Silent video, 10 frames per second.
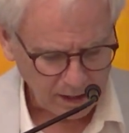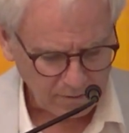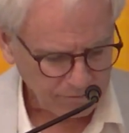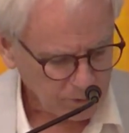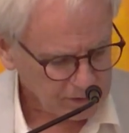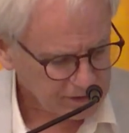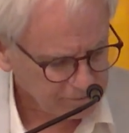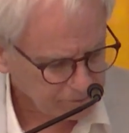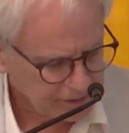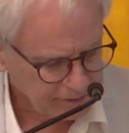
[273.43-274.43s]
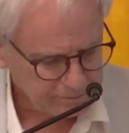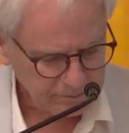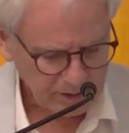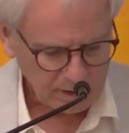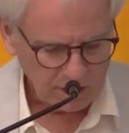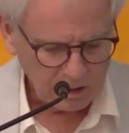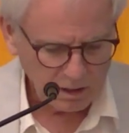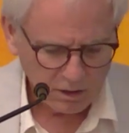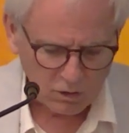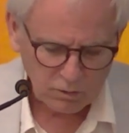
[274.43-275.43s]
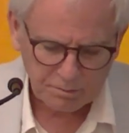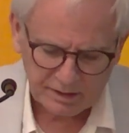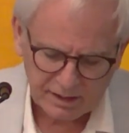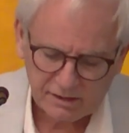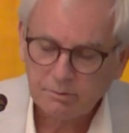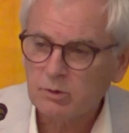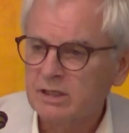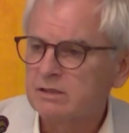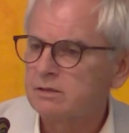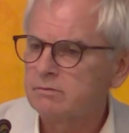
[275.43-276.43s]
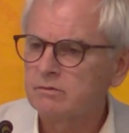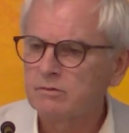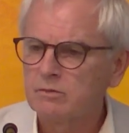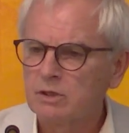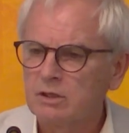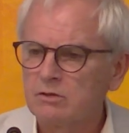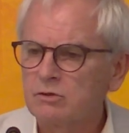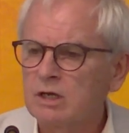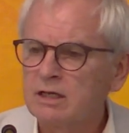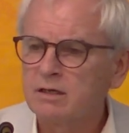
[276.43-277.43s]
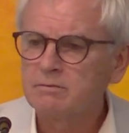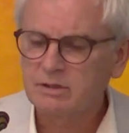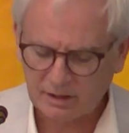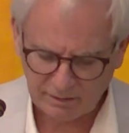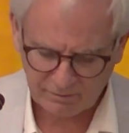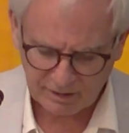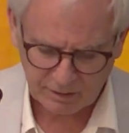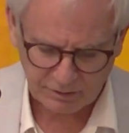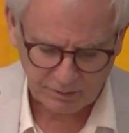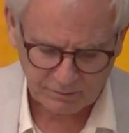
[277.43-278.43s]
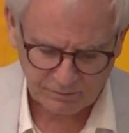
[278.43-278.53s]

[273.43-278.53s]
Force and freedom, hope and desperation, triumph and failure.